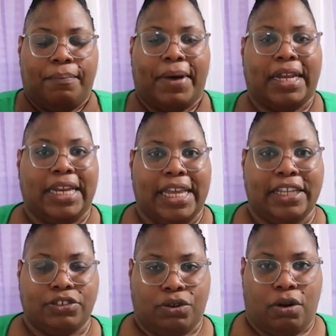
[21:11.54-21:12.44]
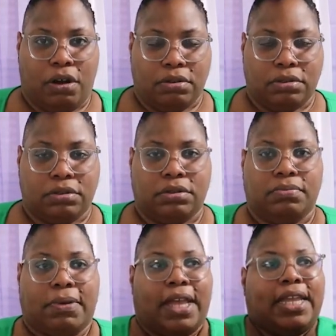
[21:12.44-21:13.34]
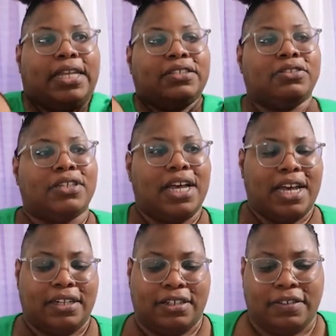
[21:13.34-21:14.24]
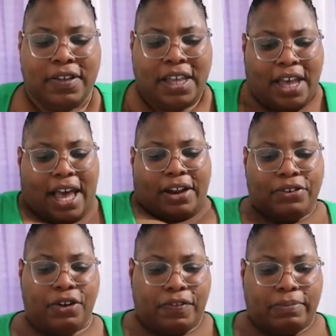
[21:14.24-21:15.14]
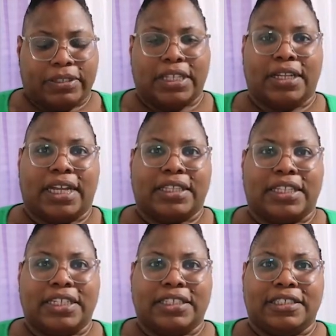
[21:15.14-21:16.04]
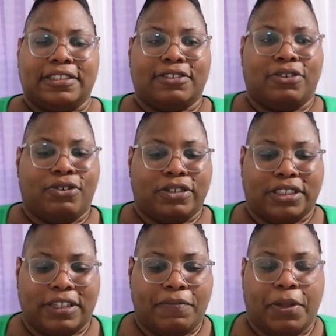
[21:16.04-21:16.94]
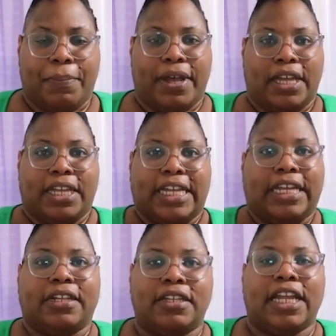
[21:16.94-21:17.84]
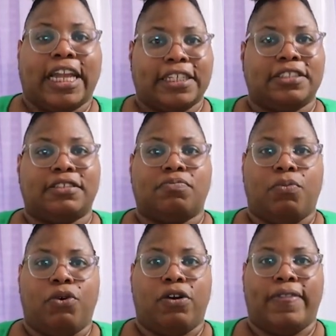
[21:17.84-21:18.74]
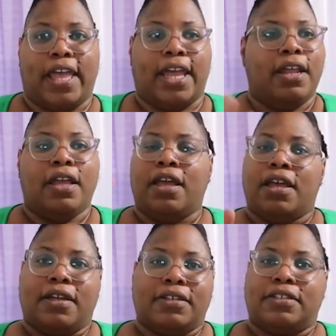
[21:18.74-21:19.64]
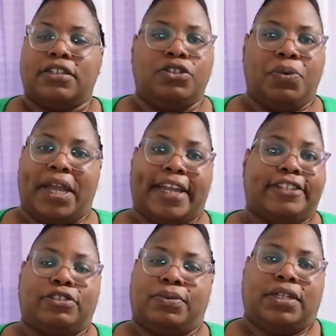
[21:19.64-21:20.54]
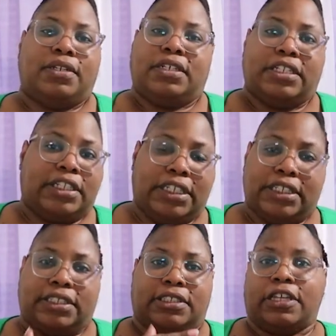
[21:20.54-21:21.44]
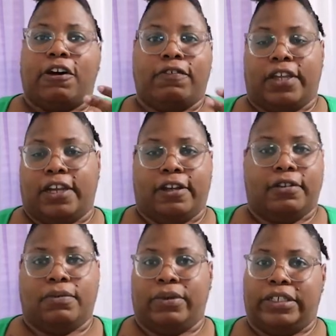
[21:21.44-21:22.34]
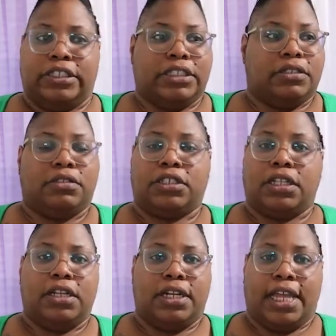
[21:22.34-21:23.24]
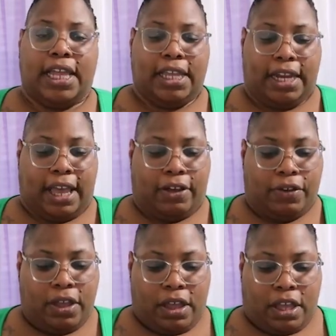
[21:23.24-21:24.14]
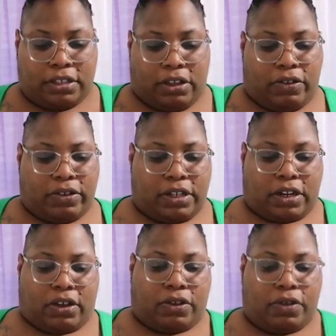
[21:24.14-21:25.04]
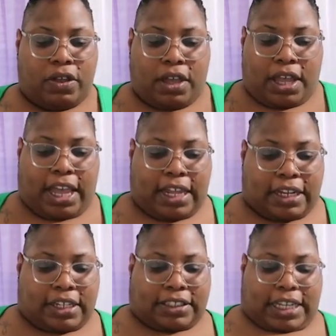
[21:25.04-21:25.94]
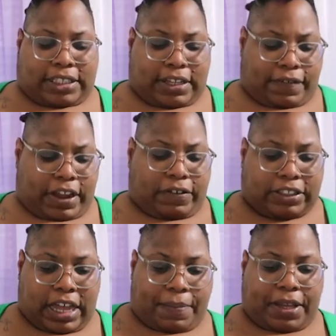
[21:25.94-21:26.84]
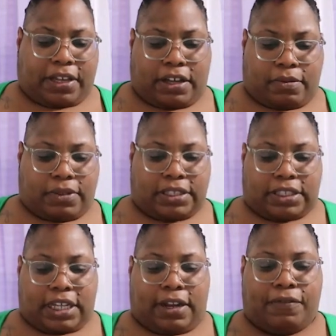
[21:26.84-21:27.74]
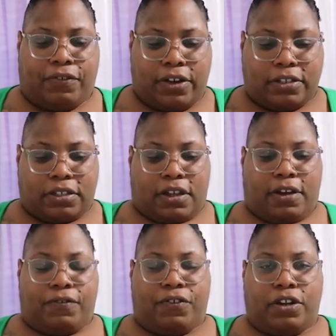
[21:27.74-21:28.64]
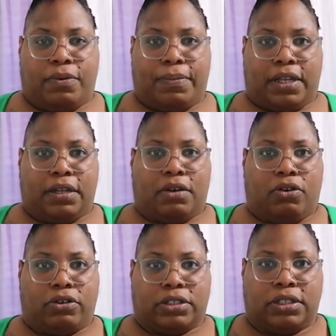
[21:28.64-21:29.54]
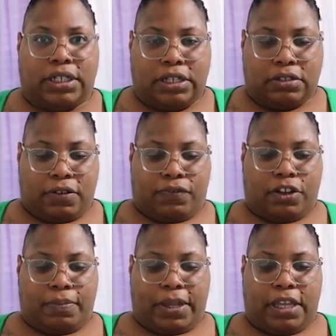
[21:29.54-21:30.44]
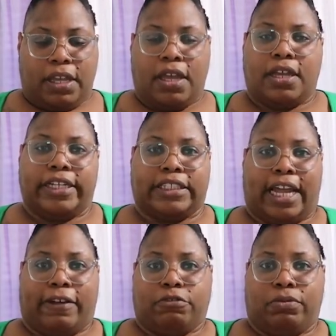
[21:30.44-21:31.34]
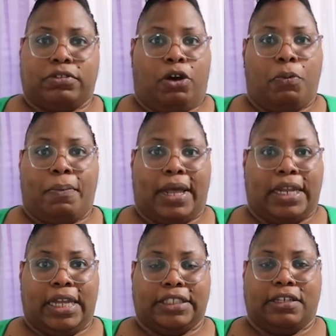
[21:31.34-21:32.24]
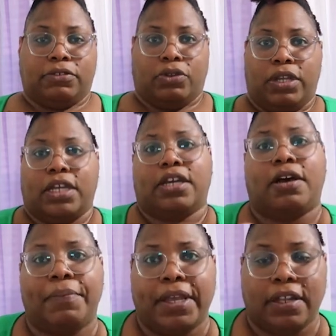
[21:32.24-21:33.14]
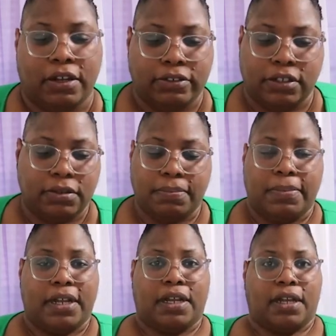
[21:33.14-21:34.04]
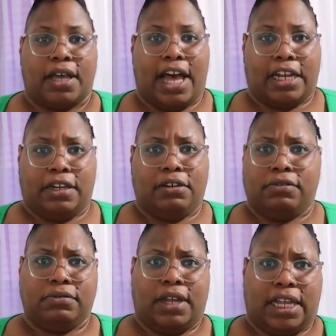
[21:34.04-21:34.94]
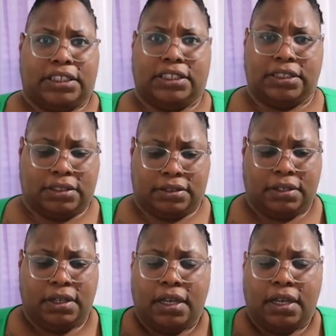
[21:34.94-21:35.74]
my legs are crossed. My hands are kind of, I don't know if I'm sitting like this or something, but it's more of that you ain't entering none of this over here. We're just chilling and hanging out. So, you know, it looks as if every time he comes and sits in front of me or kneels in front of me, it's like I'm supposed to open my legs up so he can come in closer, but I don't. I just